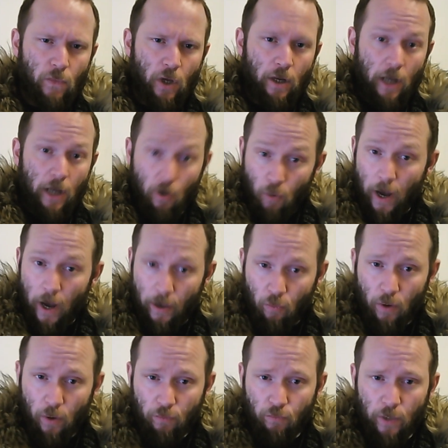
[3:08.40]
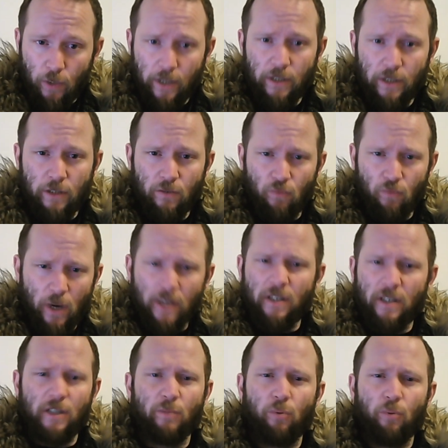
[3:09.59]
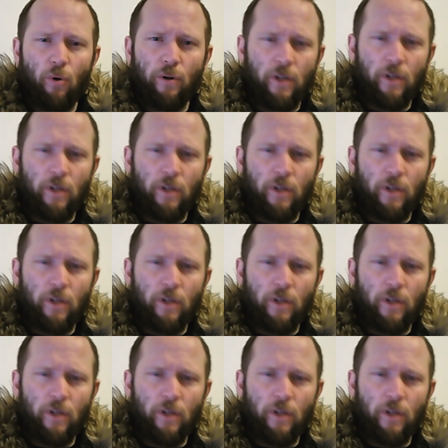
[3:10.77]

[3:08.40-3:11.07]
Now, why? What is this? Why is this important?